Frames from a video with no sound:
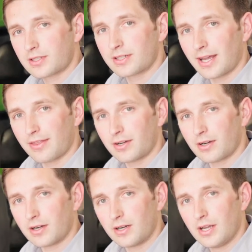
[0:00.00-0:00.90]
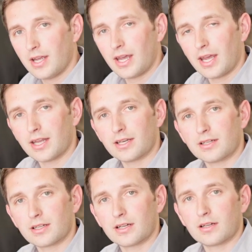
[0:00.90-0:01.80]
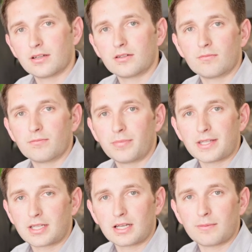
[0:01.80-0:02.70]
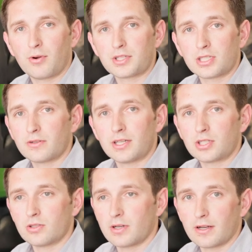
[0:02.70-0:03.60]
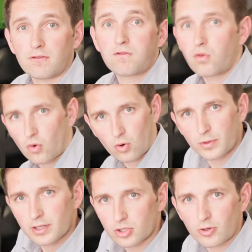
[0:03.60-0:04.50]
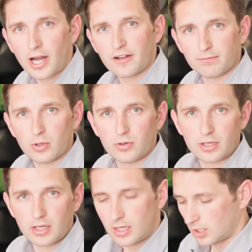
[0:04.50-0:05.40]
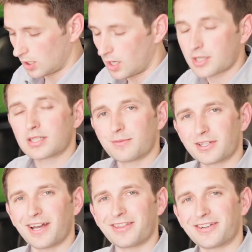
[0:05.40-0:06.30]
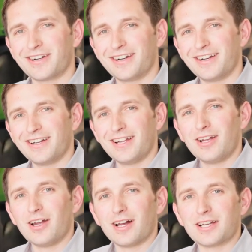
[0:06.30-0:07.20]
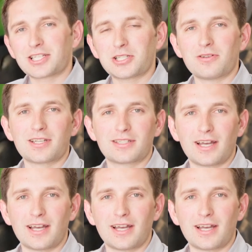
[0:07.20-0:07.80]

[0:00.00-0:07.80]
together and basically puts you into a four-wheel drive mode, locks them together. As soon as